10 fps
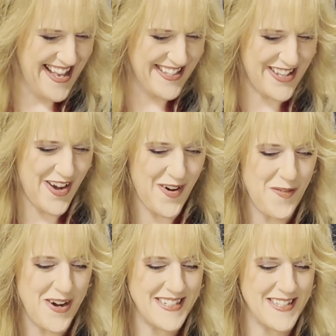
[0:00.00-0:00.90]
so,
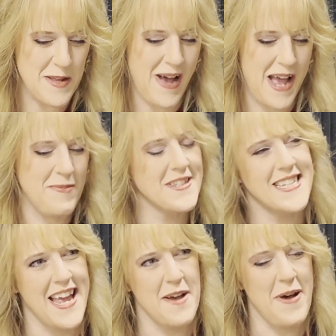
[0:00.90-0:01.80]
what does the Bible
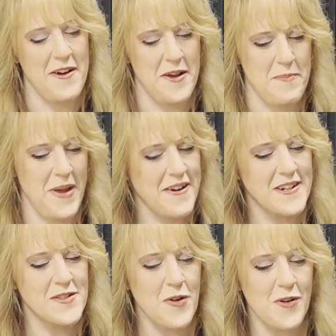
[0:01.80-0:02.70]
say about a
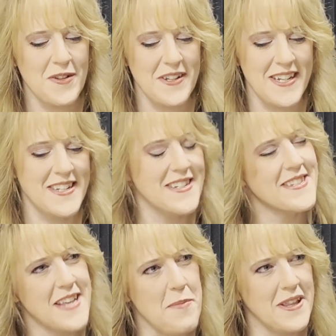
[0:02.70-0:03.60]
parent's role in
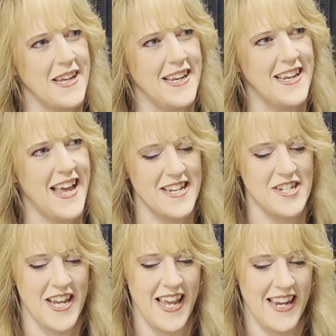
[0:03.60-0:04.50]
discipling and
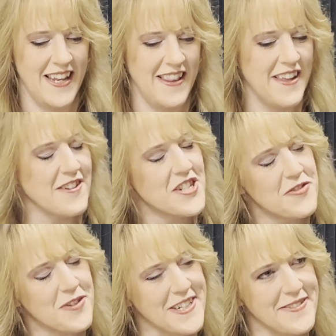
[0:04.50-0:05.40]
educating their children?